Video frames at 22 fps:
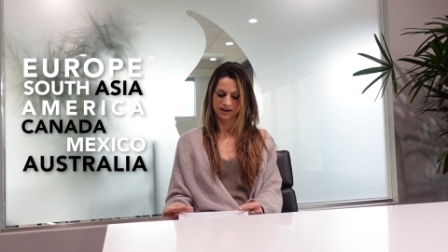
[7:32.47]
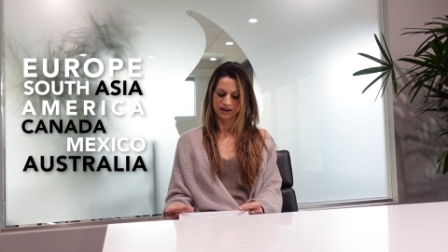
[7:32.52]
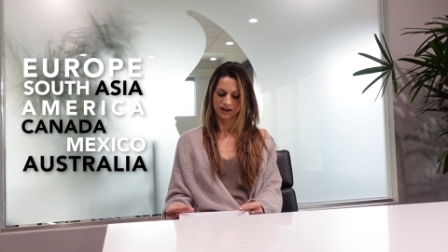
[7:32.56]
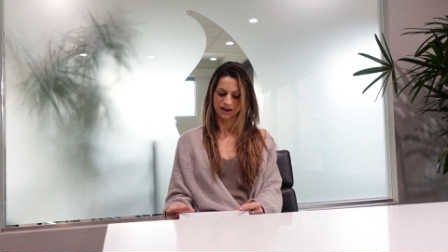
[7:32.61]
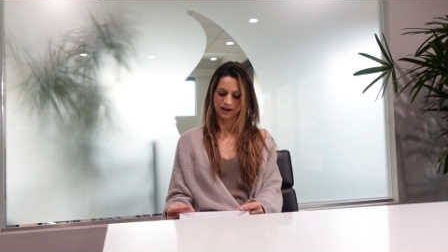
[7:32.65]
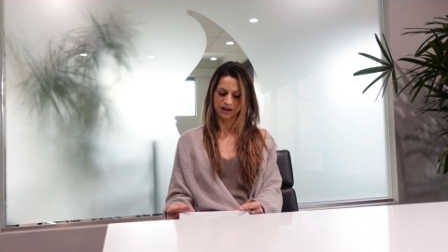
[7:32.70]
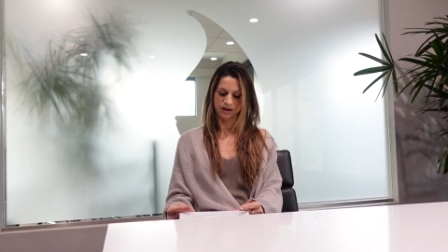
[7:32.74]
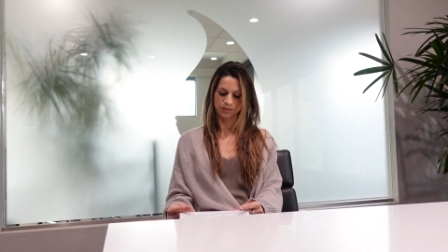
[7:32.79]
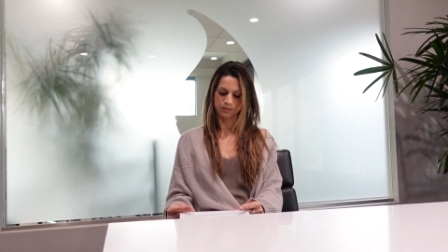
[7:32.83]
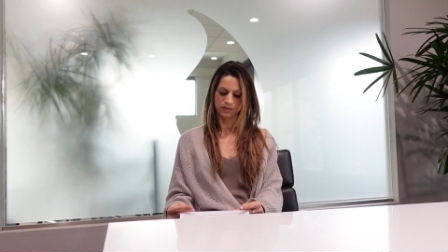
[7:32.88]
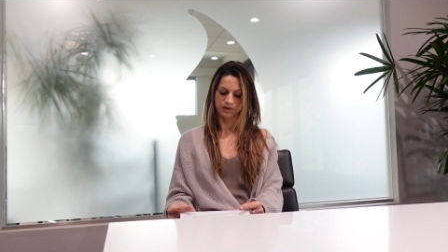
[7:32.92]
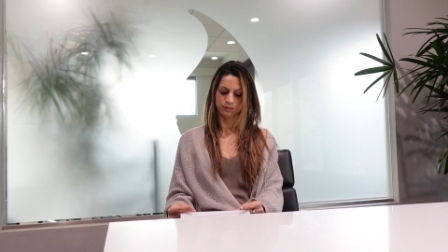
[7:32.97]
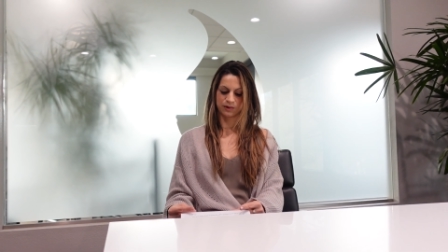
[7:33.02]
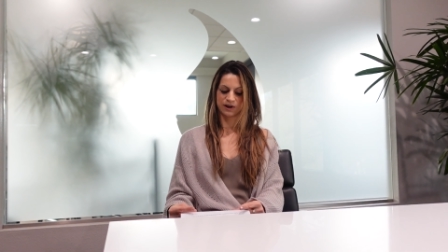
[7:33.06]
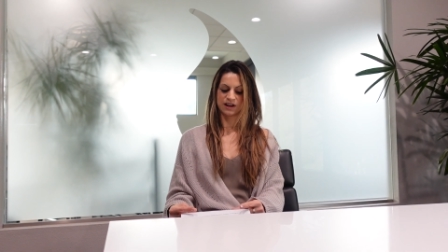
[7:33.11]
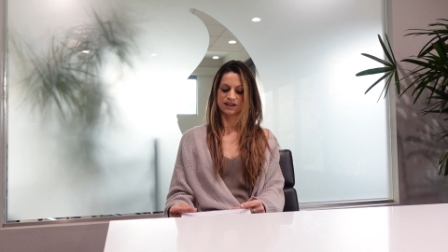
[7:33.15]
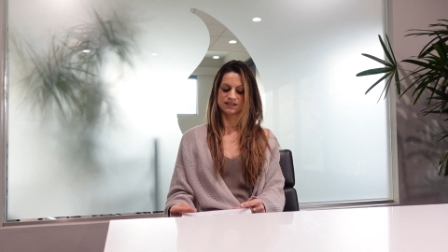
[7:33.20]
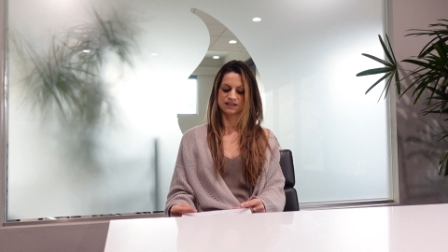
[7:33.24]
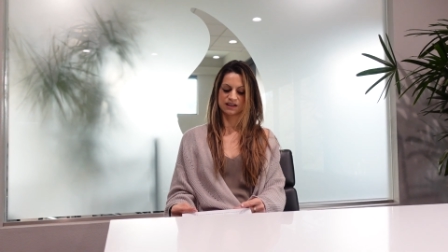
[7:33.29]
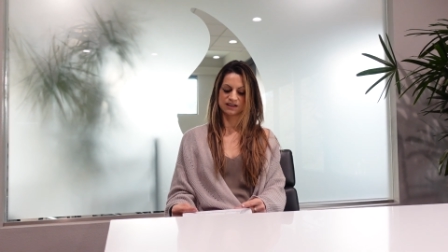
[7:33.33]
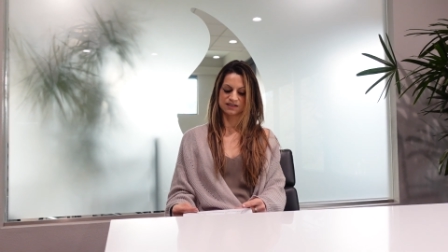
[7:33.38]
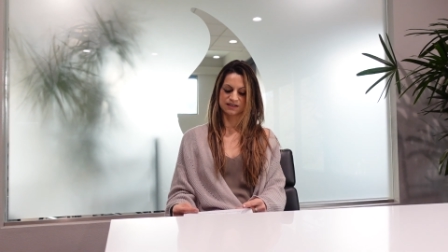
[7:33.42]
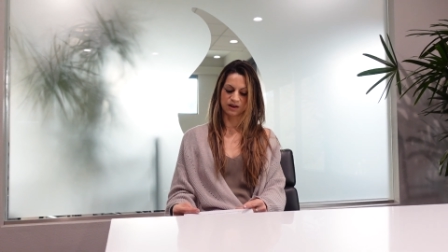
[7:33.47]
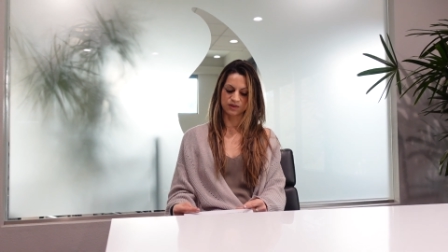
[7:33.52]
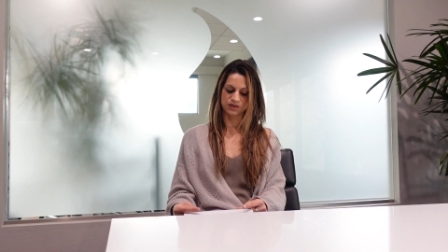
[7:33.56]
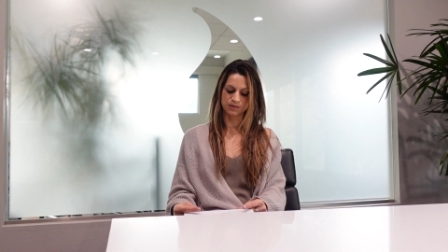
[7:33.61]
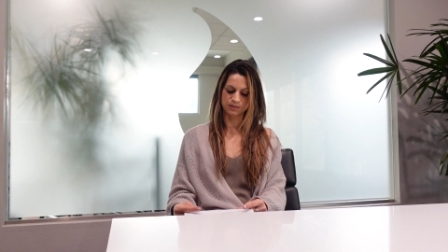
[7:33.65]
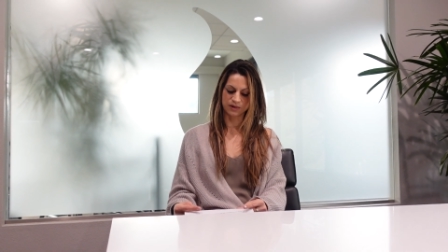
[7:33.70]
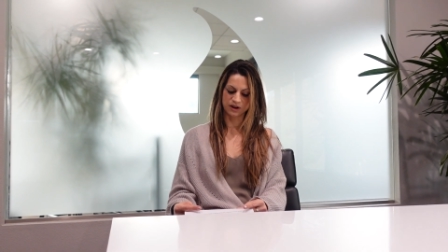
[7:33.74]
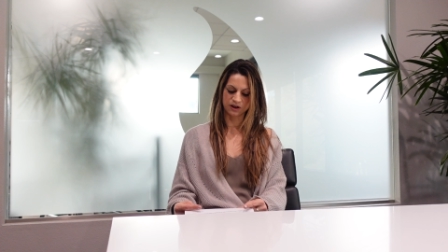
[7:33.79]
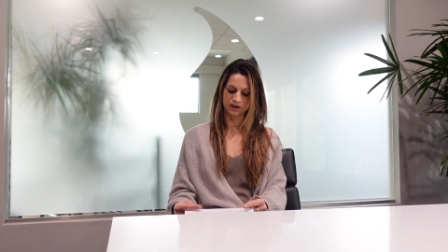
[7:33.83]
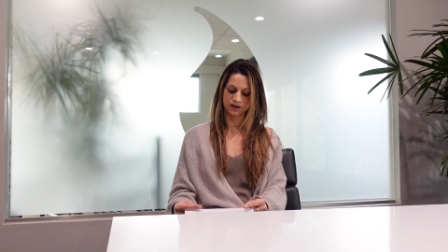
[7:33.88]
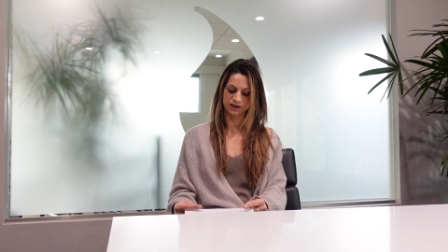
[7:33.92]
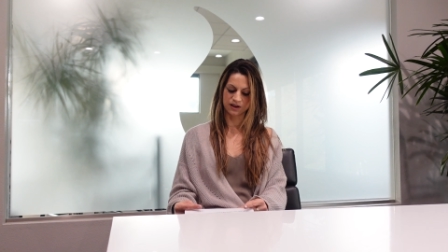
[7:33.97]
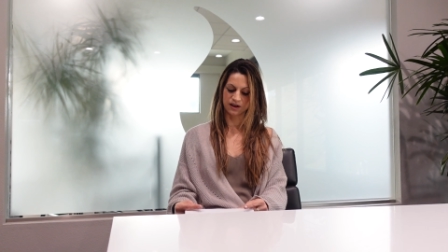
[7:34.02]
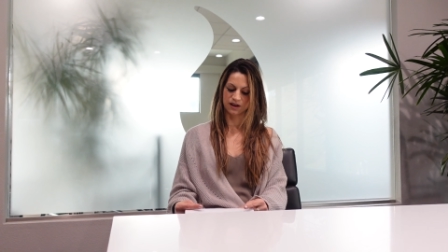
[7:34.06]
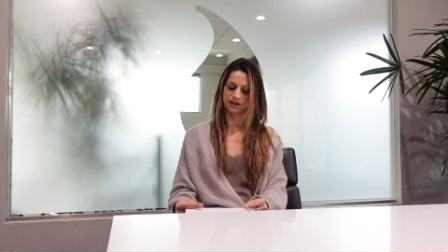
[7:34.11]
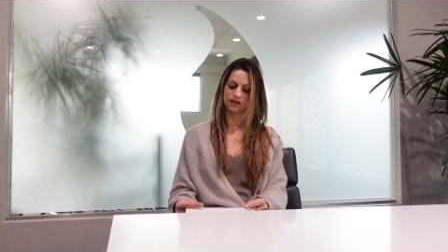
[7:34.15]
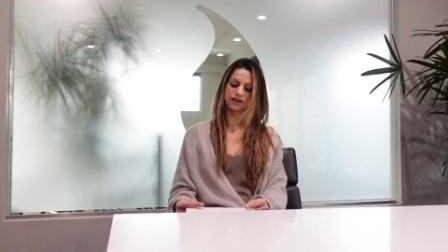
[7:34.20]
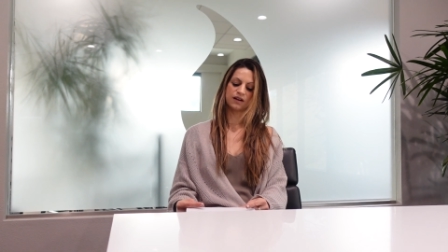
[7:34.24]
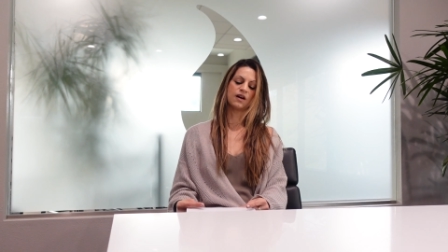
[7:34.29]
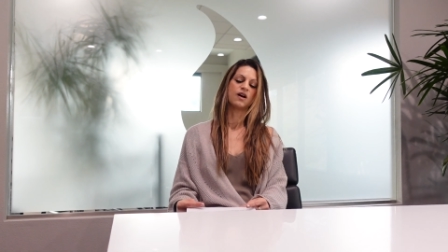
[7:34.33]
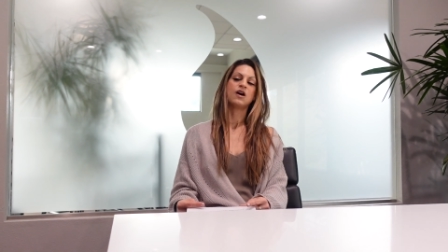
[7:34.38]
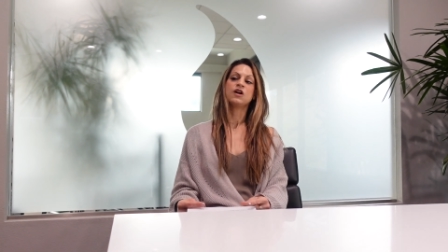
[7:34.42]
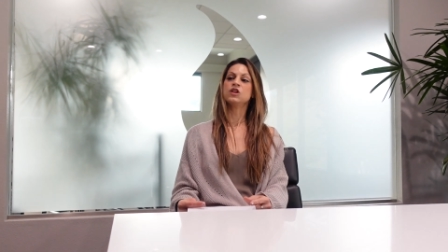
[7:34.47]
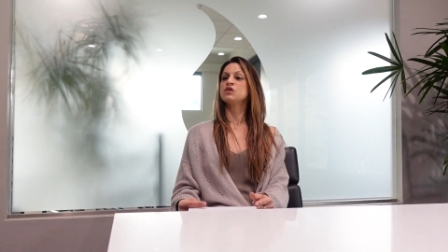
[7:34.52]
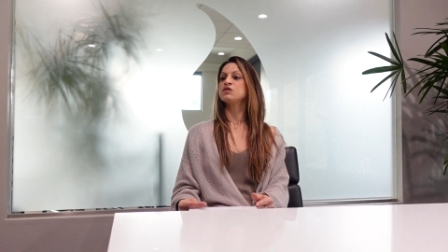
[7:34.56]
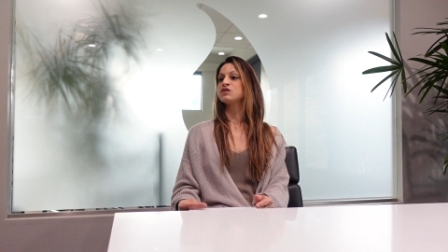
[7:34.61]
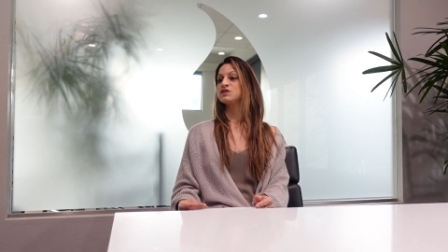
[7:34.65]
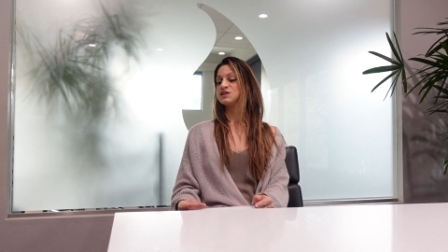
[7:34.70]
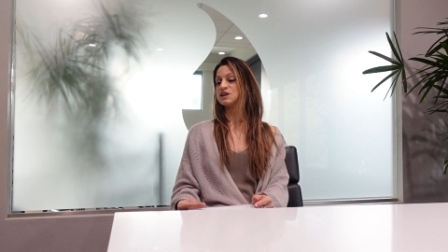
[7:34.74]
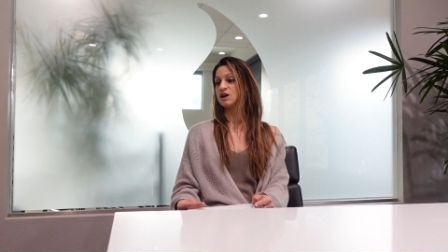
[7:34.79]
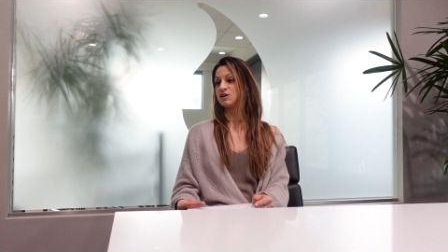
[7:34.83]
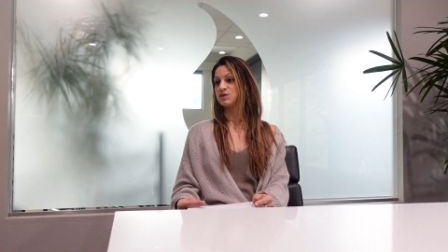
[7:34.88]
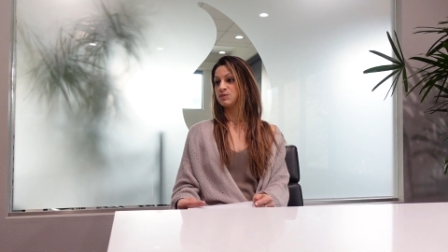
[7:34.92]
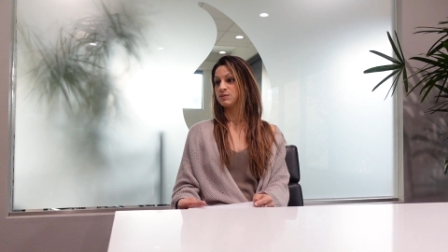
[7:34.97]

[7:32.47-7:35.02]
Um, and when I say South America, all over South